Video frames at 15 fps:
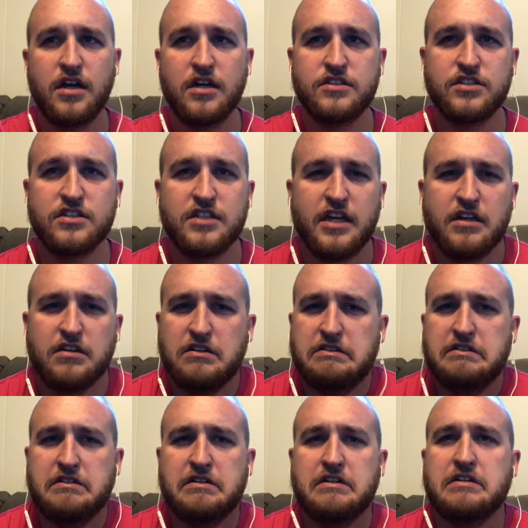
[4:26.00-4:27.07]
Just like,
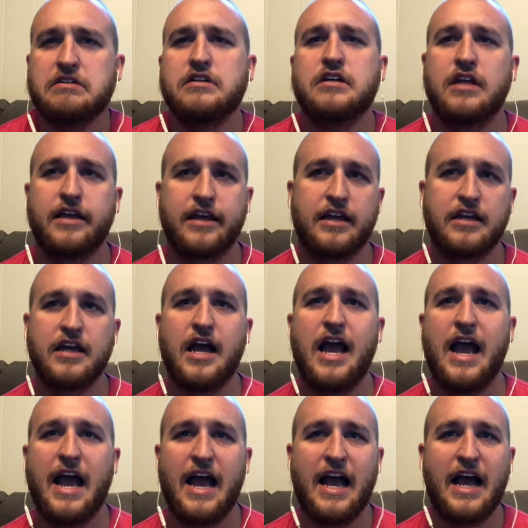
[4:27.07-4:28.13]
ugh, like
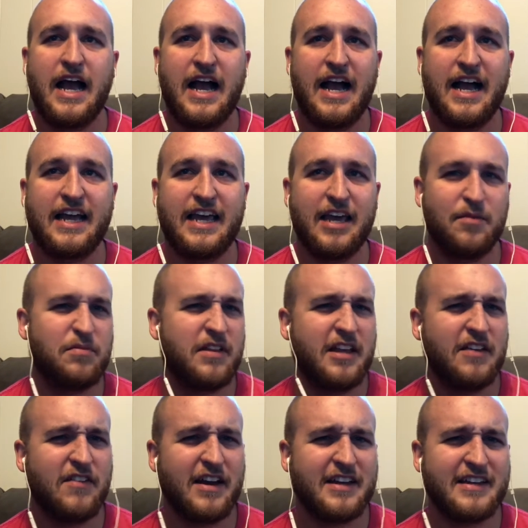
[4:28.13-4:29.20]
I can't
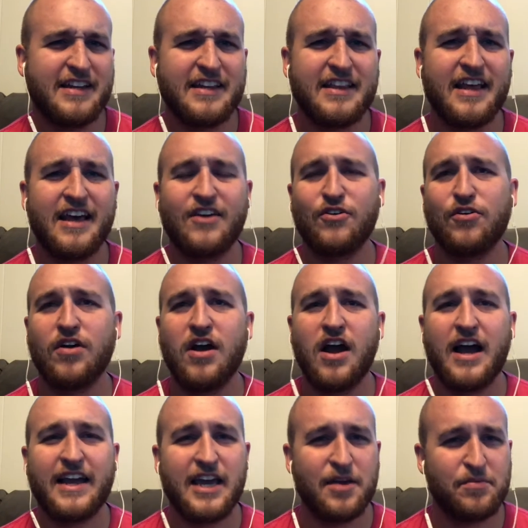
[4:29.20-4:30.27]
believe I did that, or I
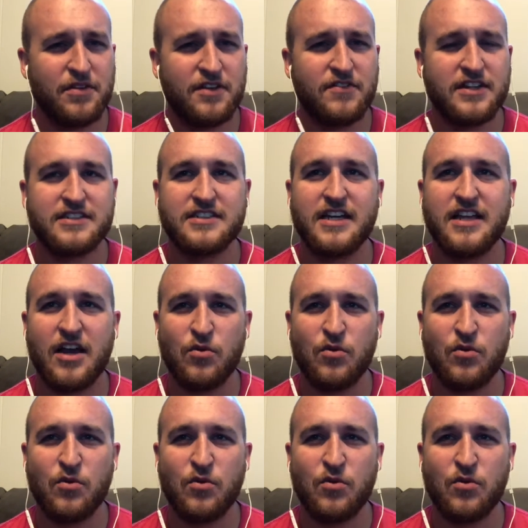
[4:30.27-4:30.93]
can't believe I said that.